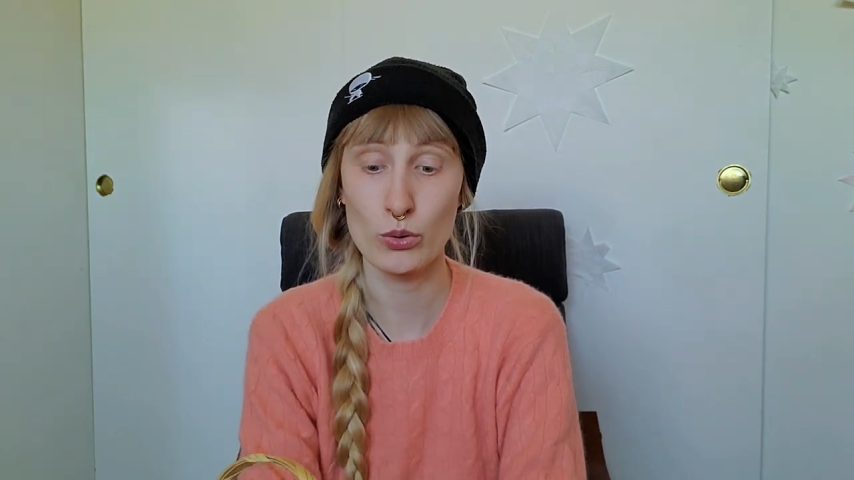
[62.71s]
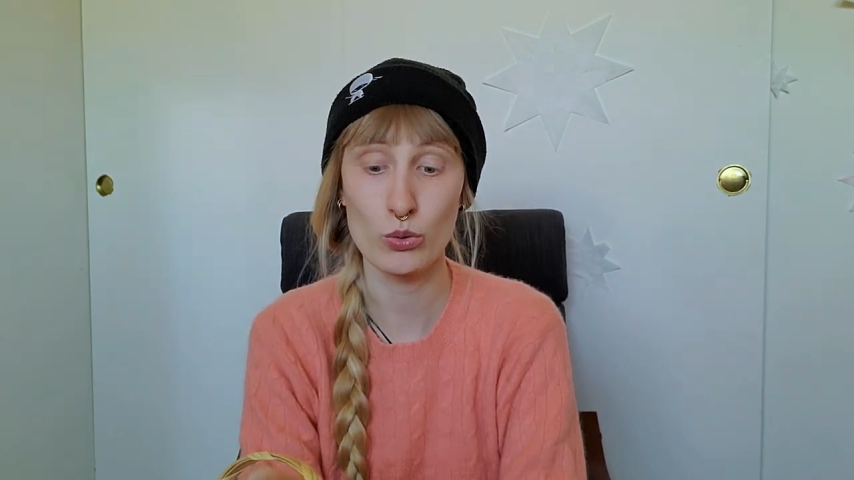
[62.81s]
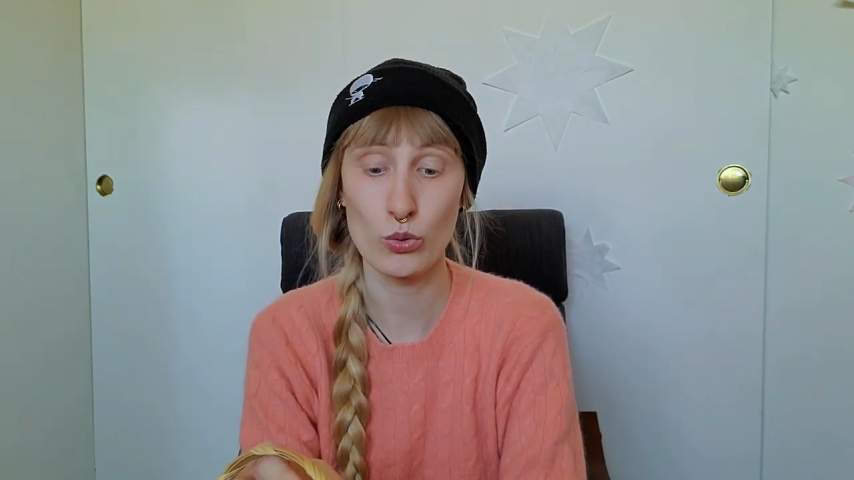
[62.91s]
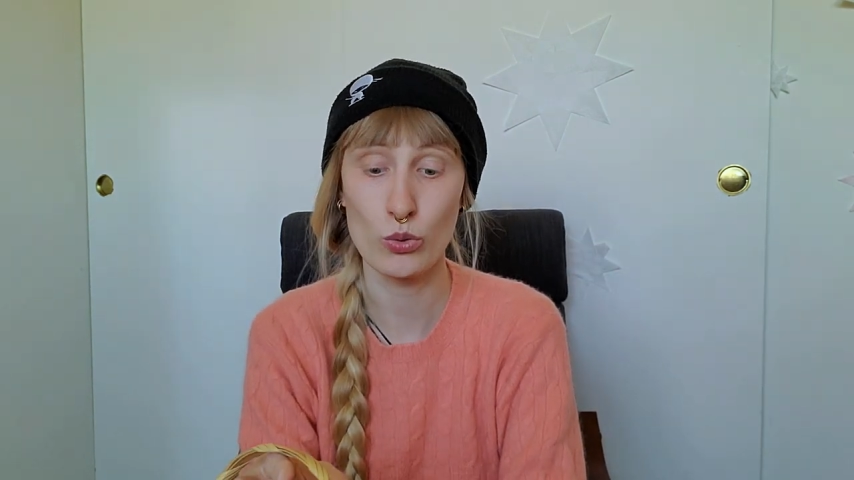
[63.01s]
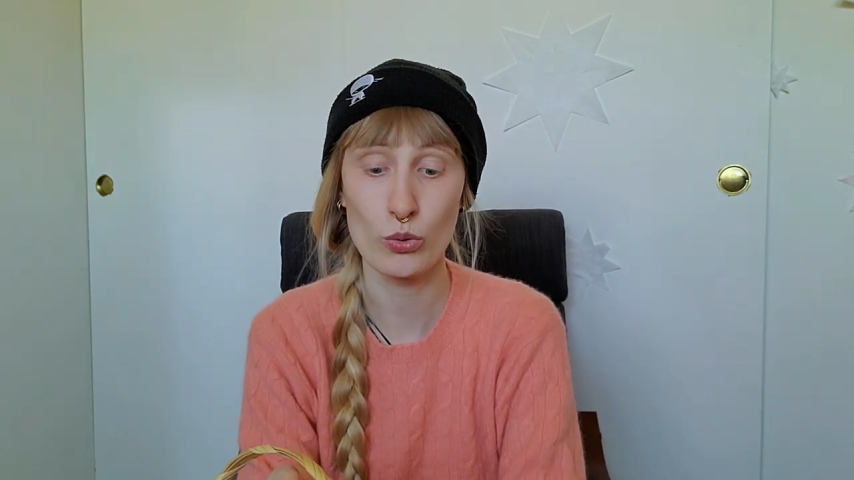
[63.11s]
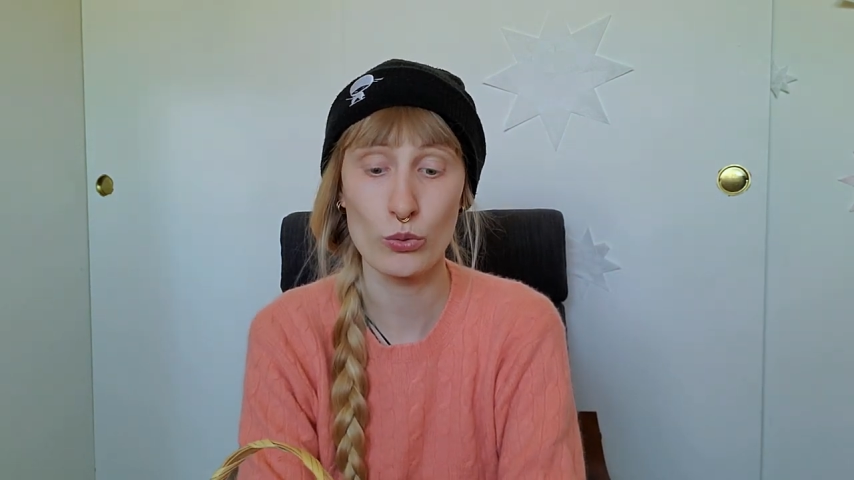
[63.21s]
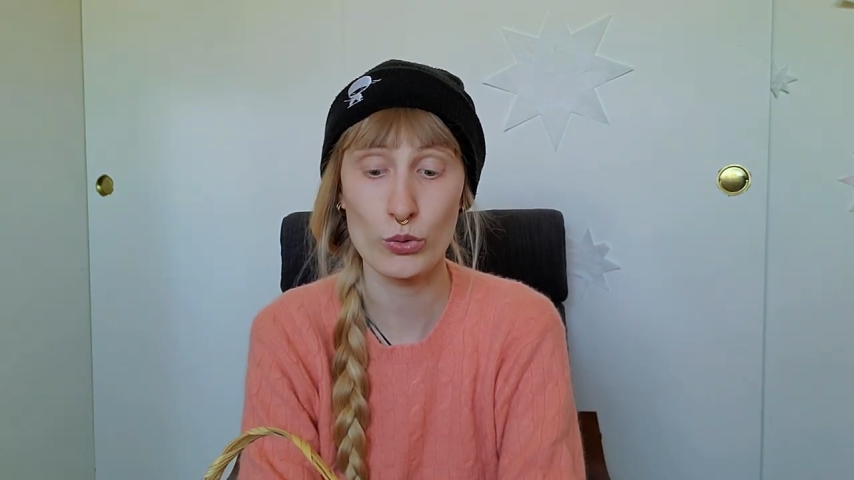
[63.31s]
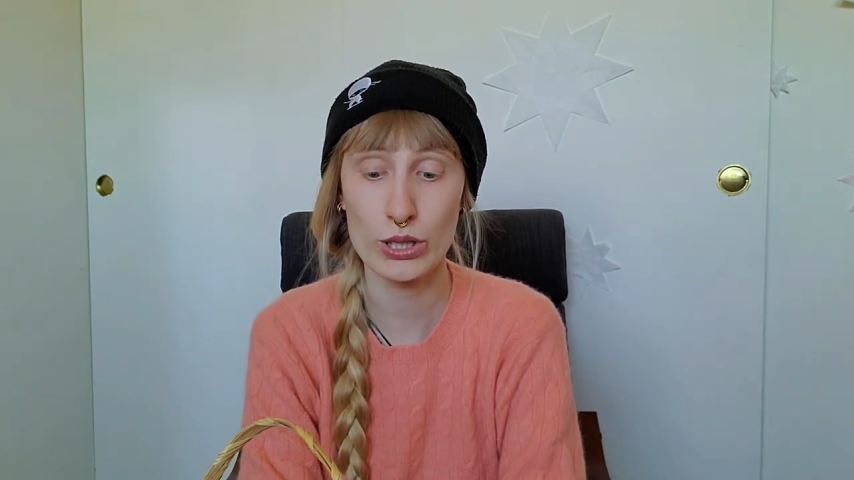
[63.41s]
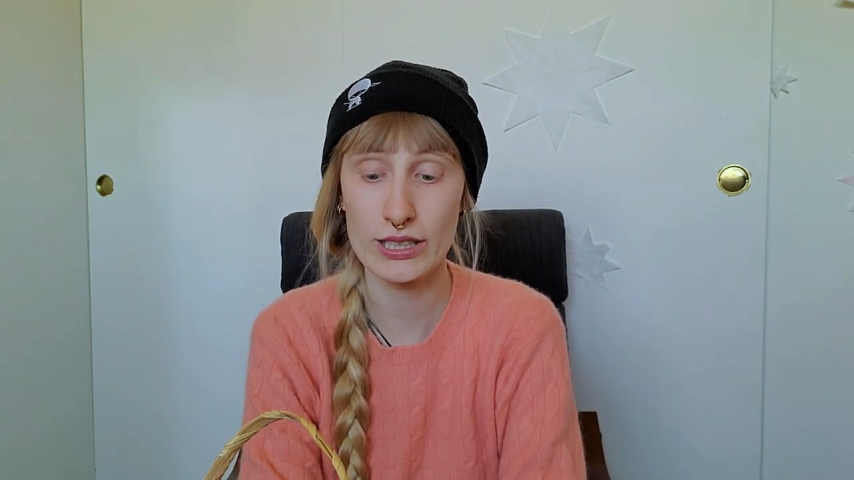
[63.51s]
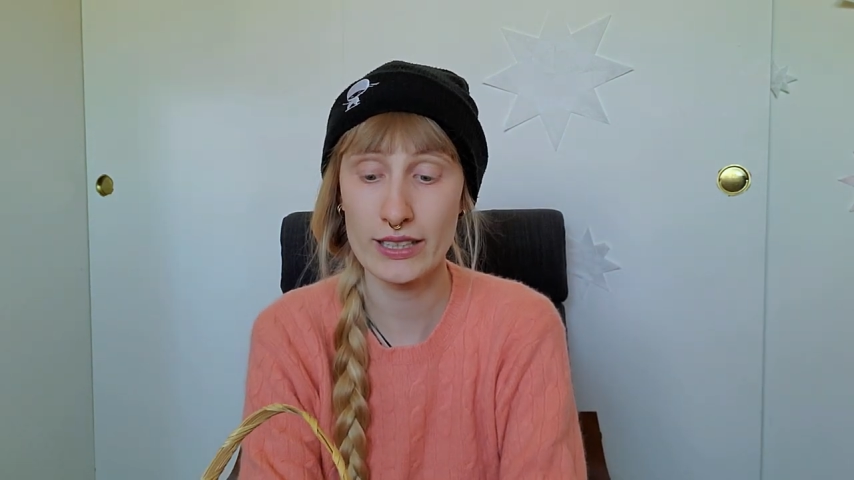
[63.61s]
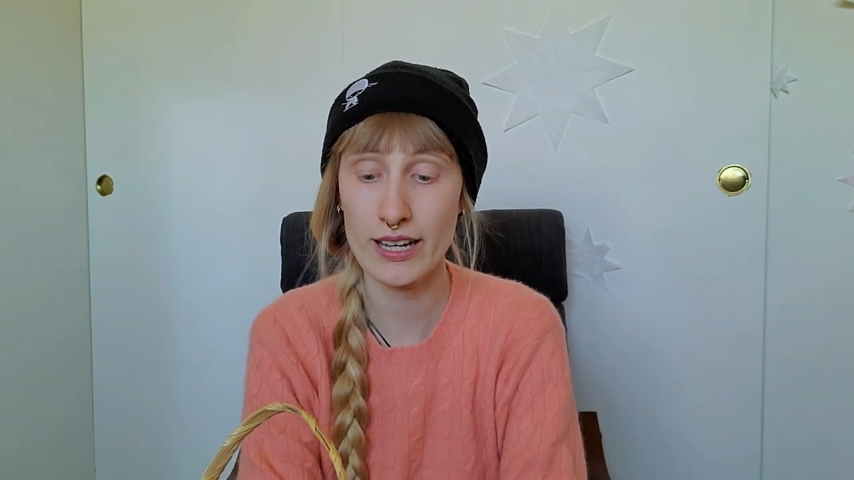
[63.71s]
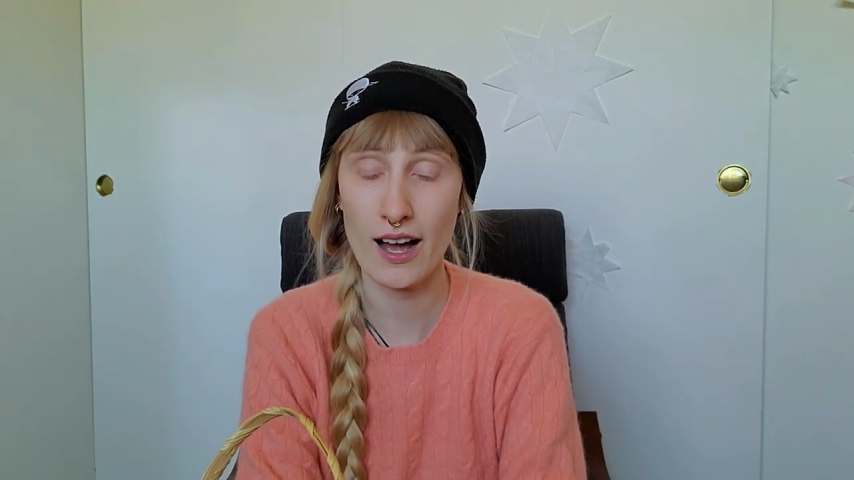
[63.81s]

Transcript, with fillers: who really